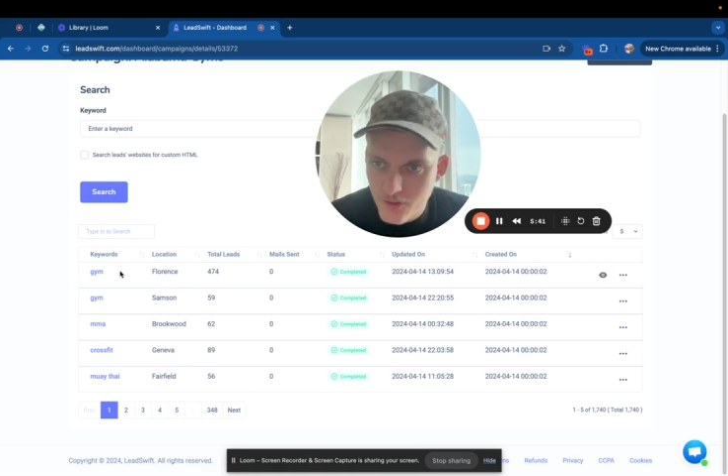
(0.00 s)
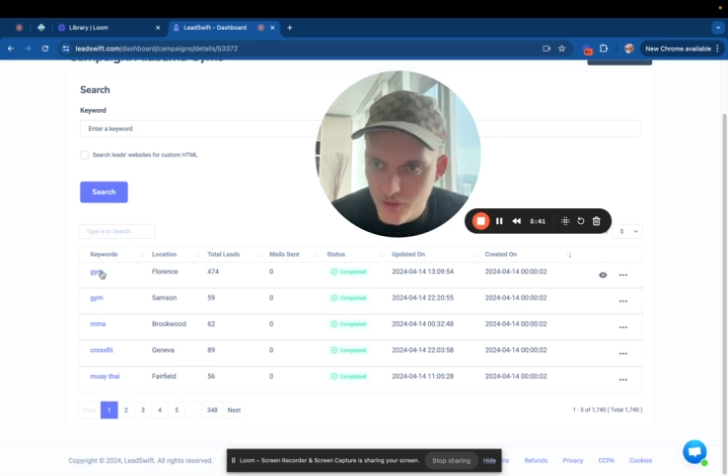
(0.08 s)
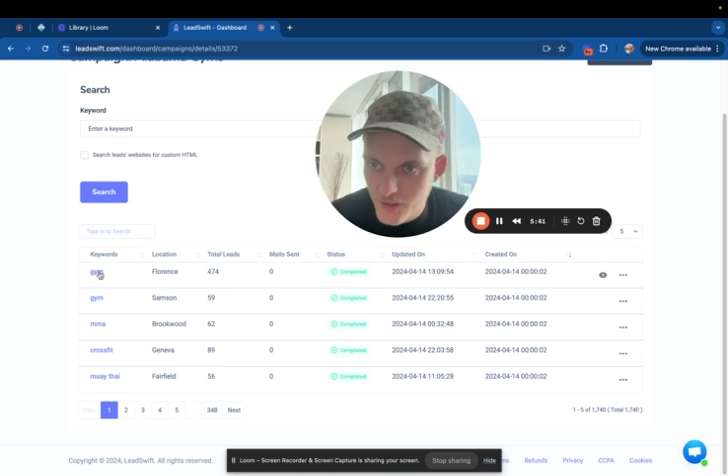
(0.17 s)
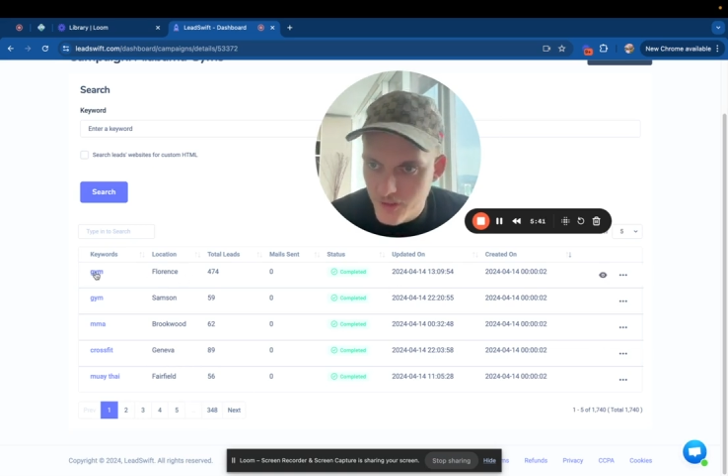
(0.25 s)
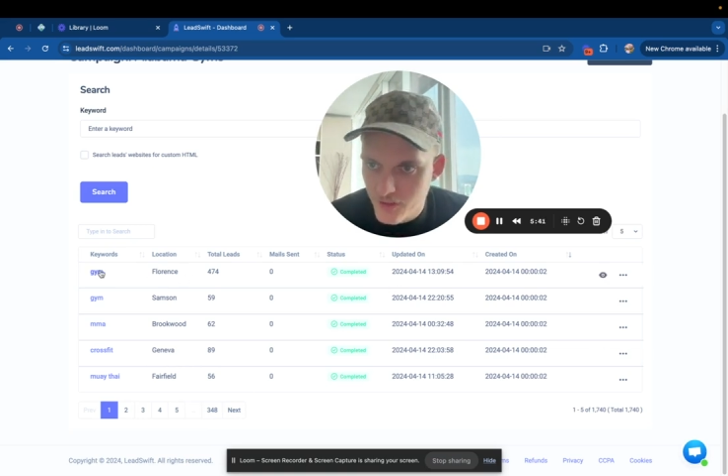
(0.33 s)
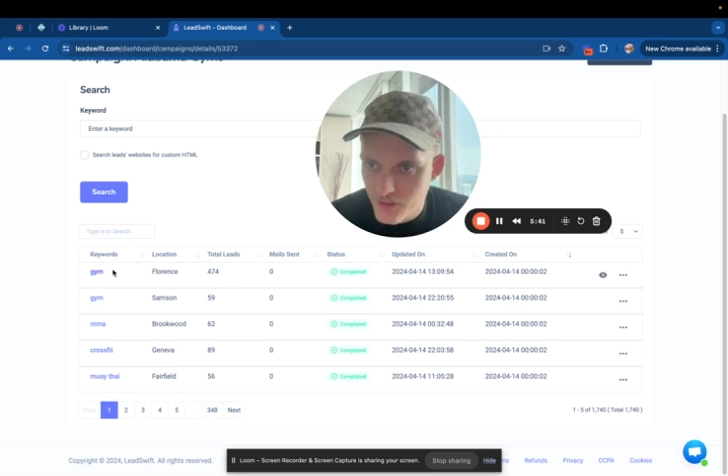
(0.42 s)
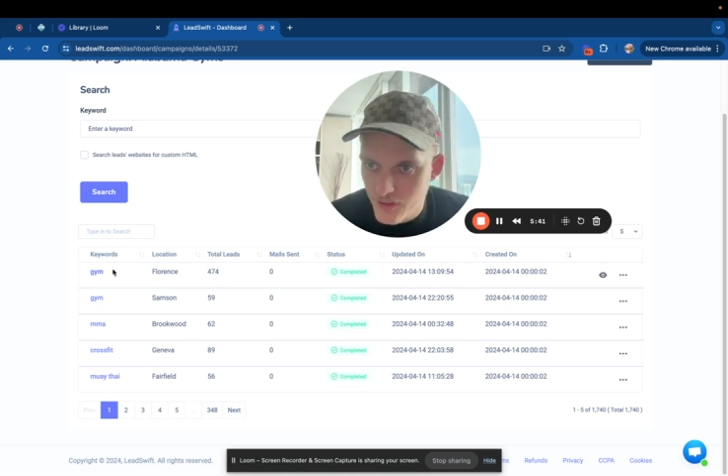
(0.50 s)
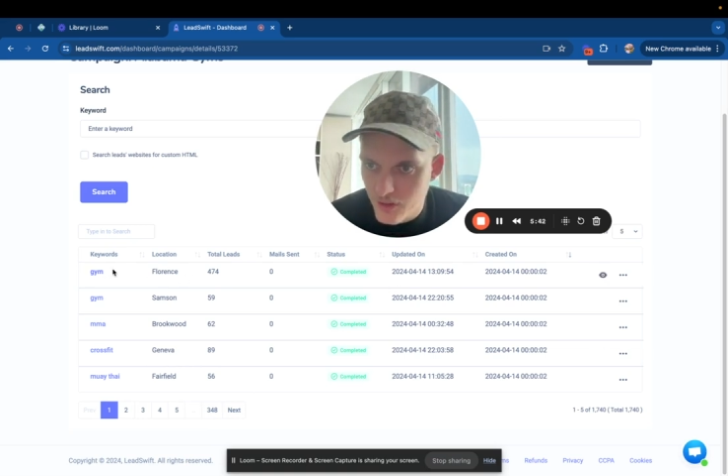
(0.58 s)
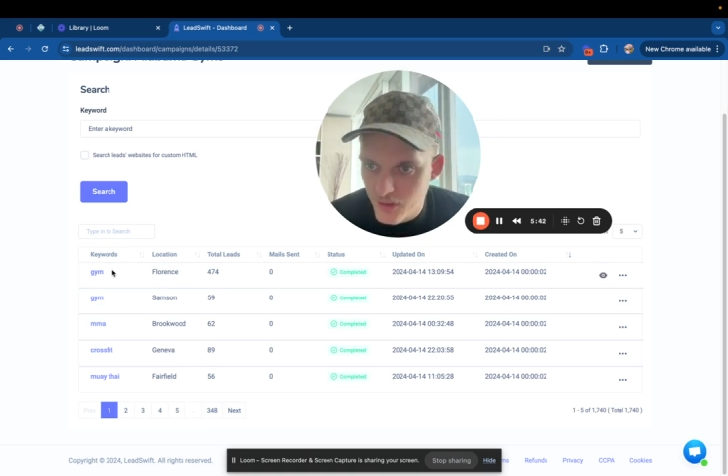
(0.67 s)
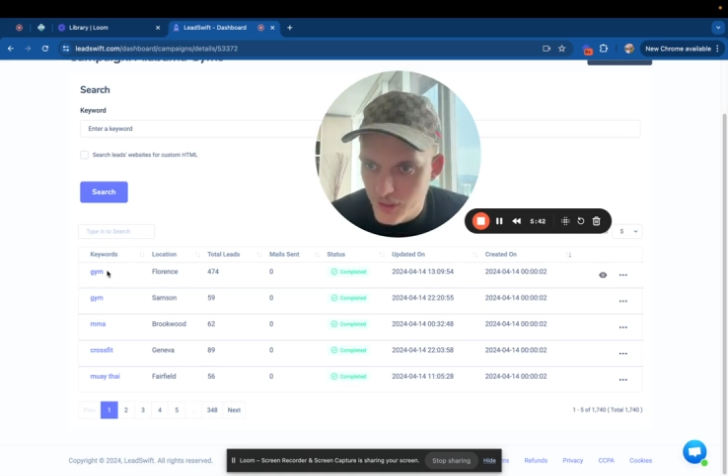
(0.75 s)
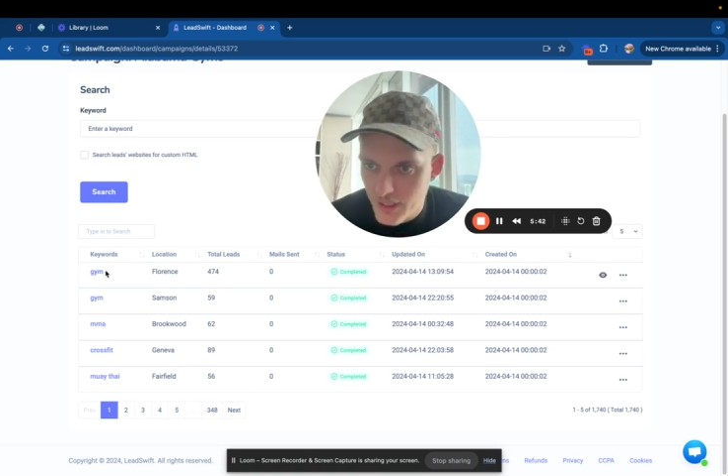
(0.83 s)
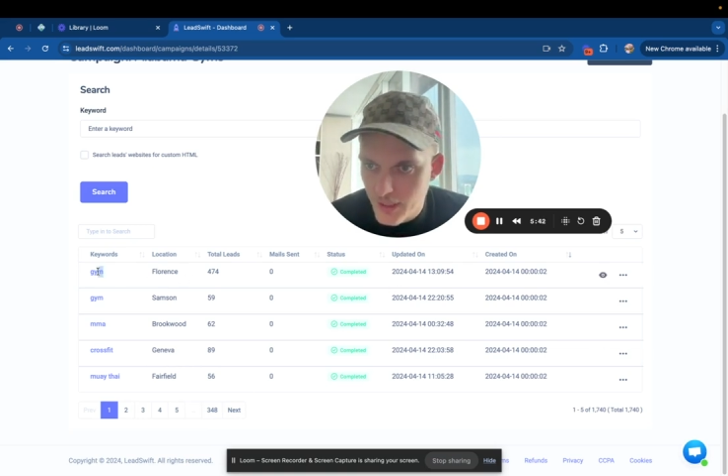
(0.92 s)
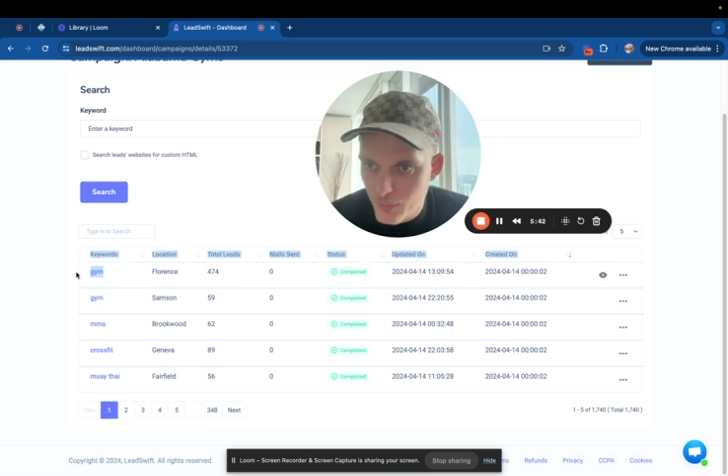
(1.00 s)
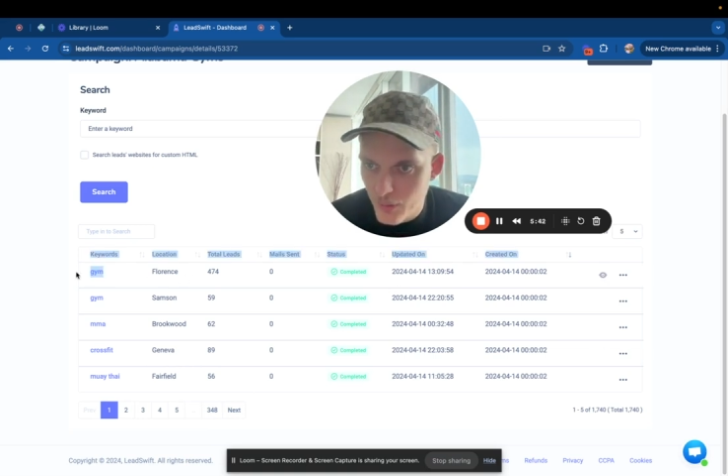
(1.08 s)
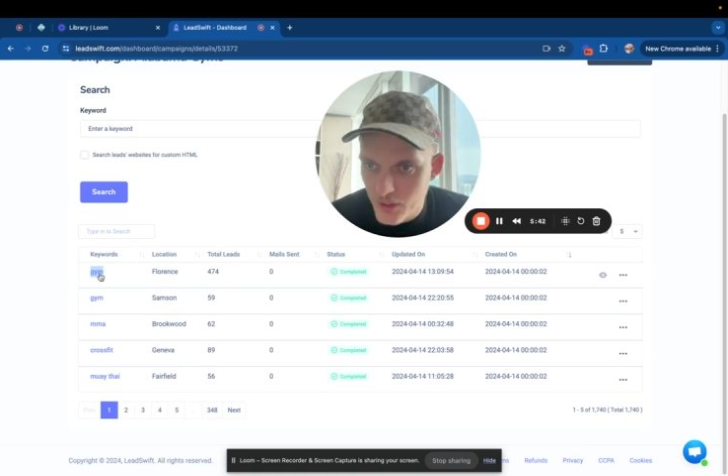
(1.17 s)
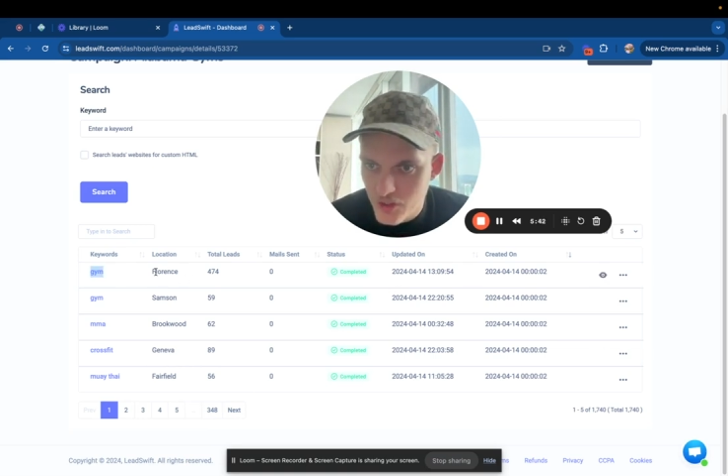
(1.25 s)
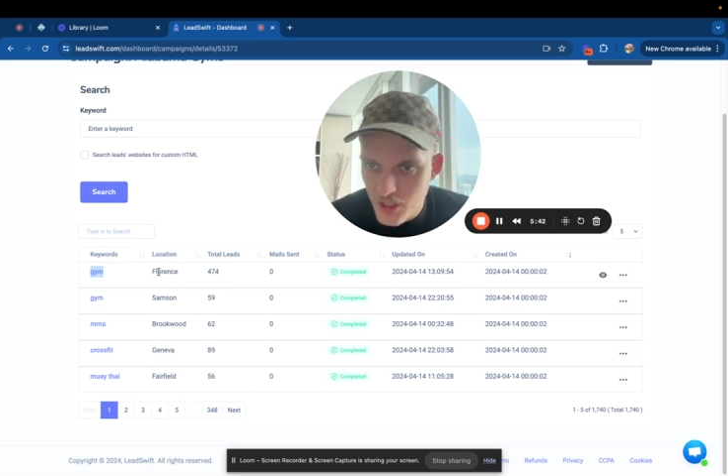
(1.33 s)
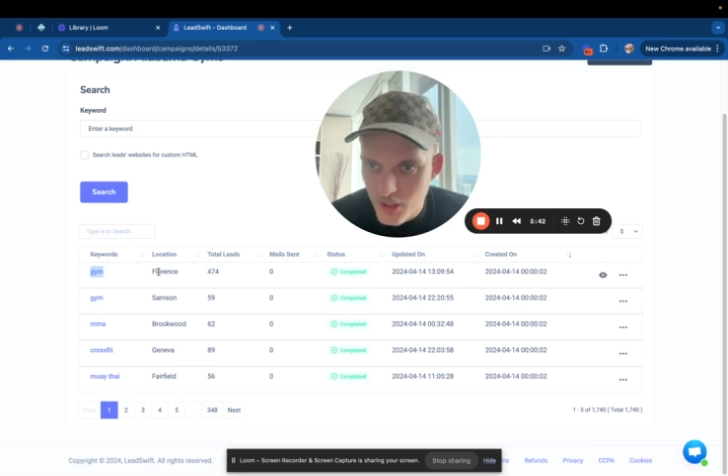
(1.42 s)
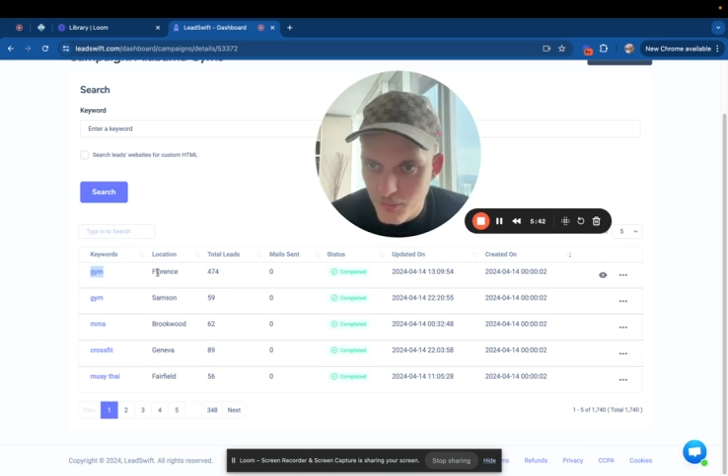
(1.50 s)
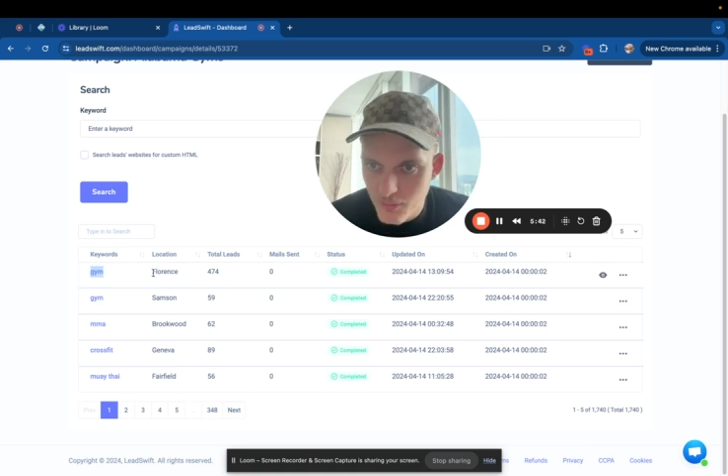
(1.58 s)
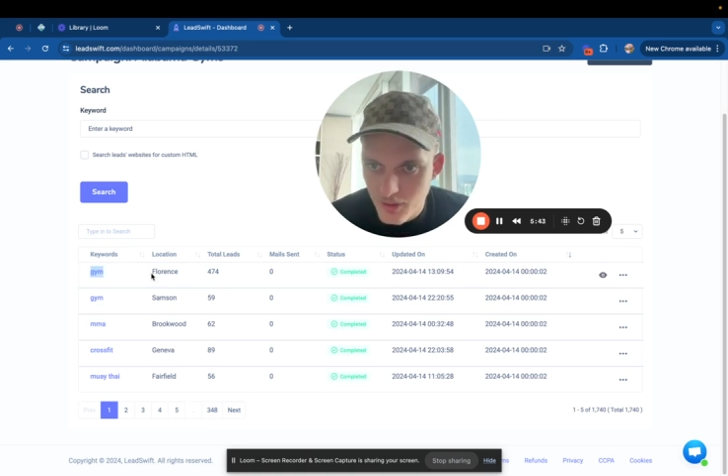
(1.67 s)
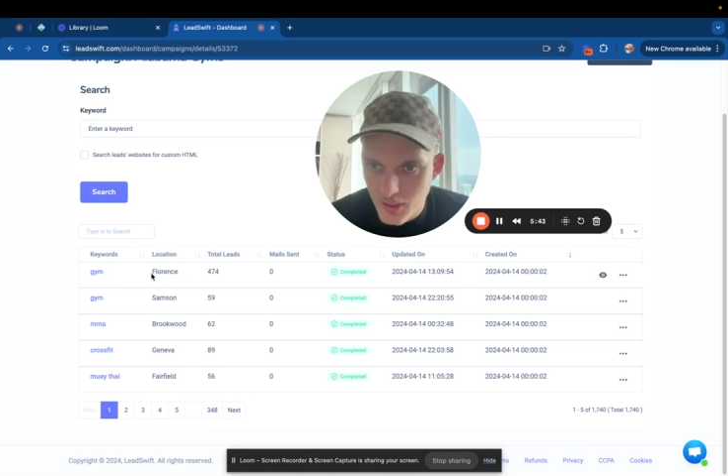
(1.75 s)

so this is the keyword gym